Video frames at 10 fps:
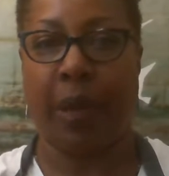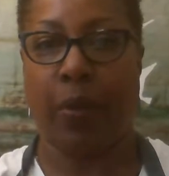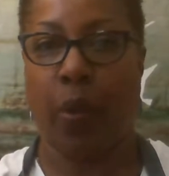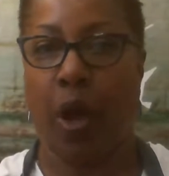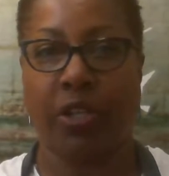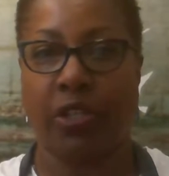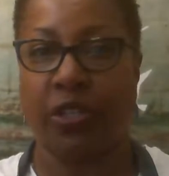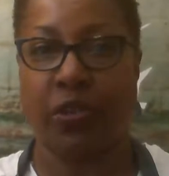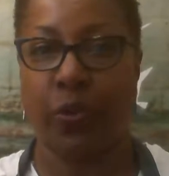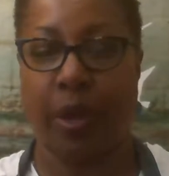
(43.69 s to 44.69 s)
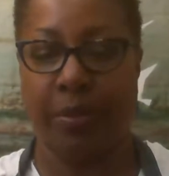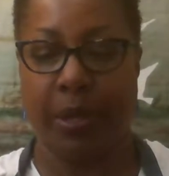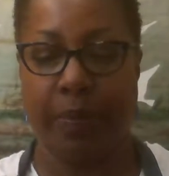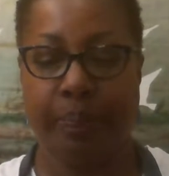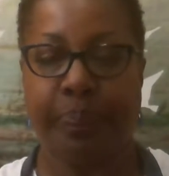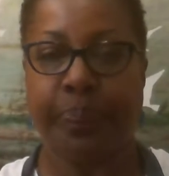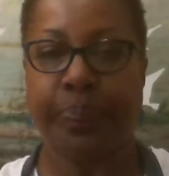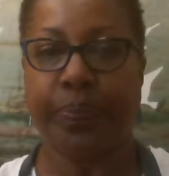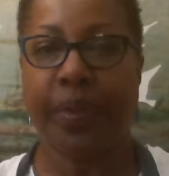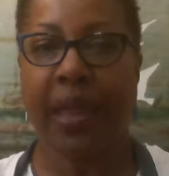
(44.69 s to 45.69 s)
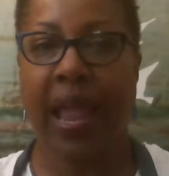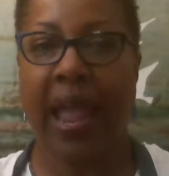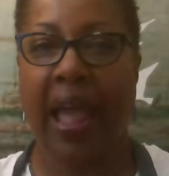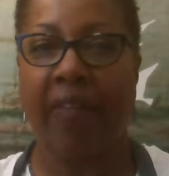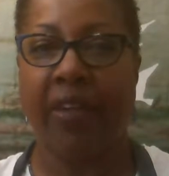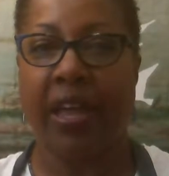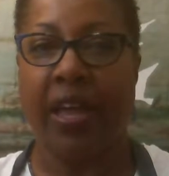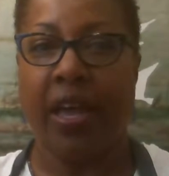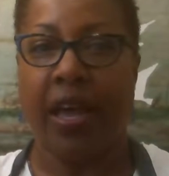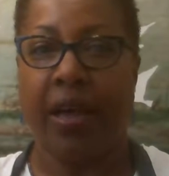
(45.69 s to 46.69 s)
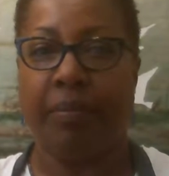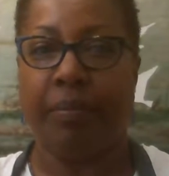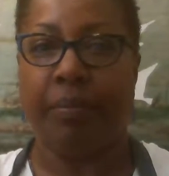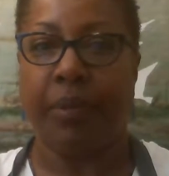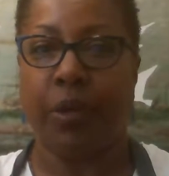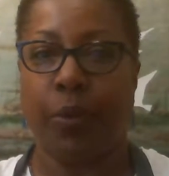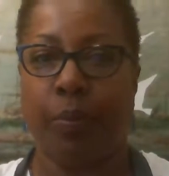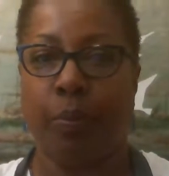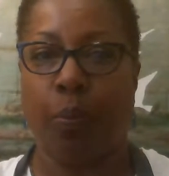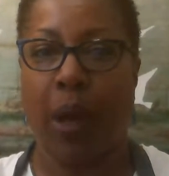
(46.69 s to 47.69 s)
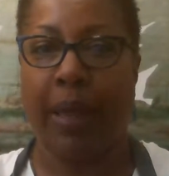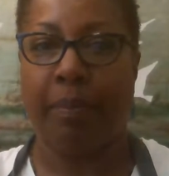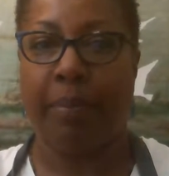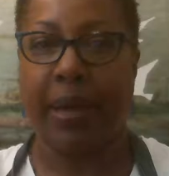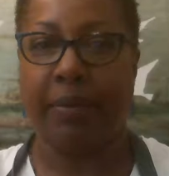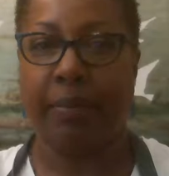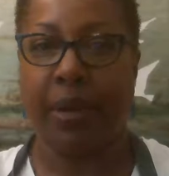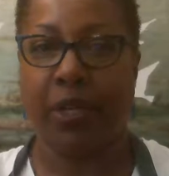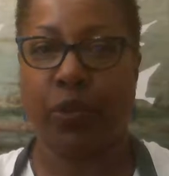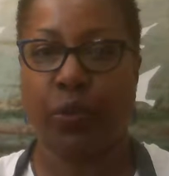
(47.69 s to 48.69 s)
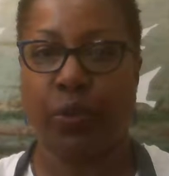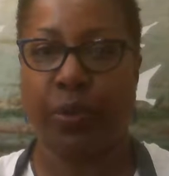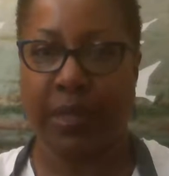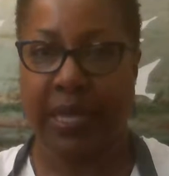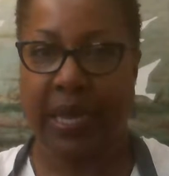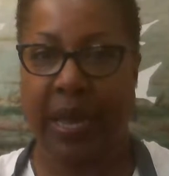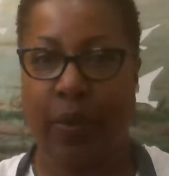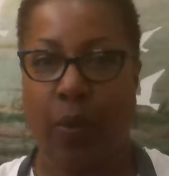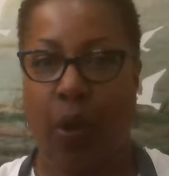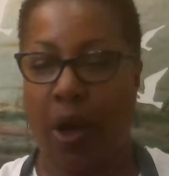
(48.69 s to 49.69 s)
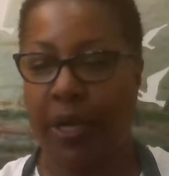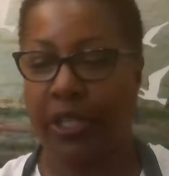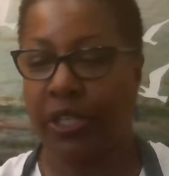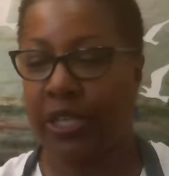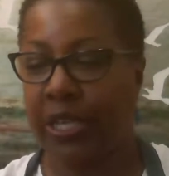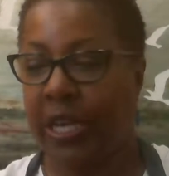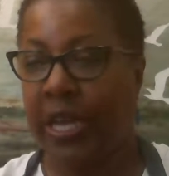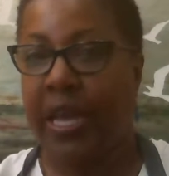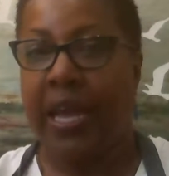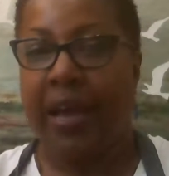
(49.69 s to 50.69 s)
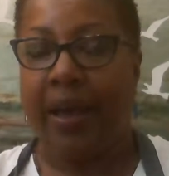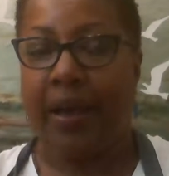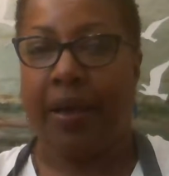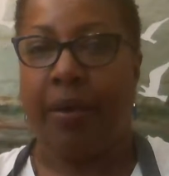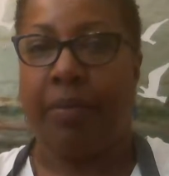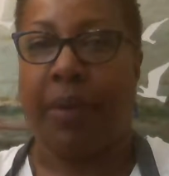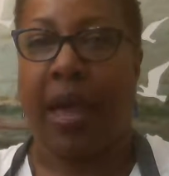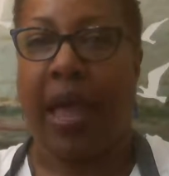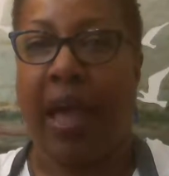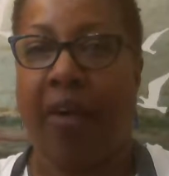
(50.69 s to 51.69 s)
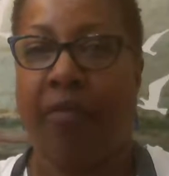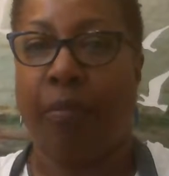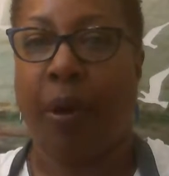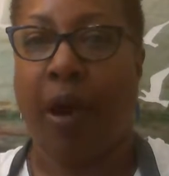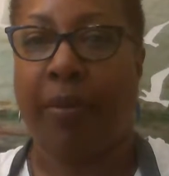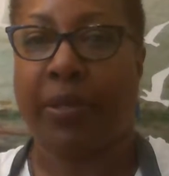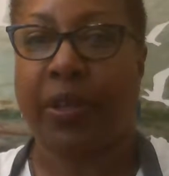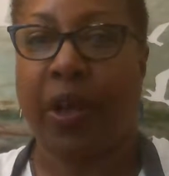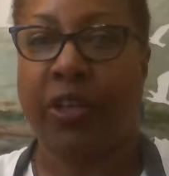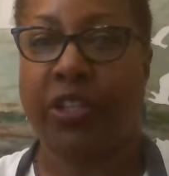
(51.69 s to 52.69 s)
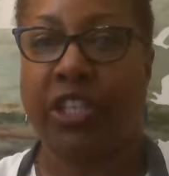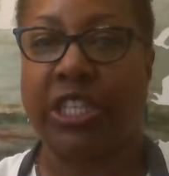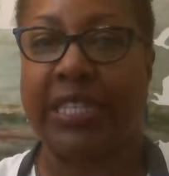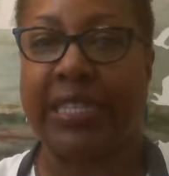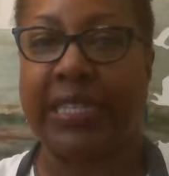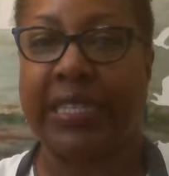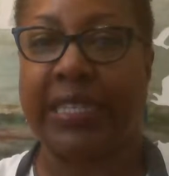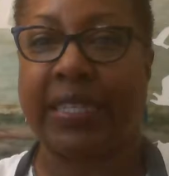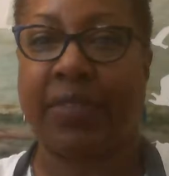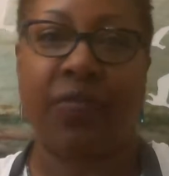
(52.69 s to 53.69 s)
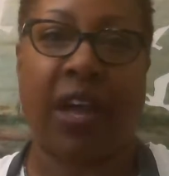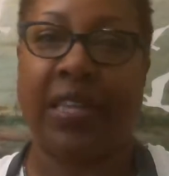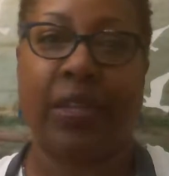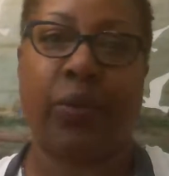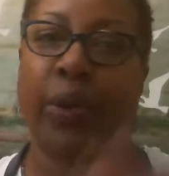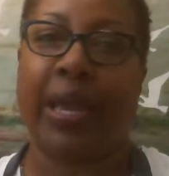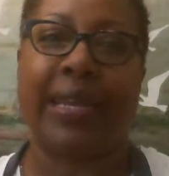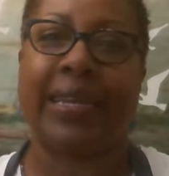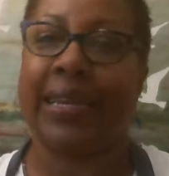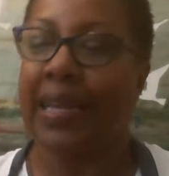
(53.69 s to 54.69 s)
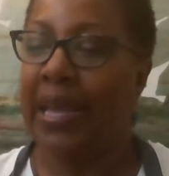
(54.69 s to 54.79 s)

I washed and scrubbed them. I have little white button mushrooms that I washed. I have Parmesan cheese that's finely grated.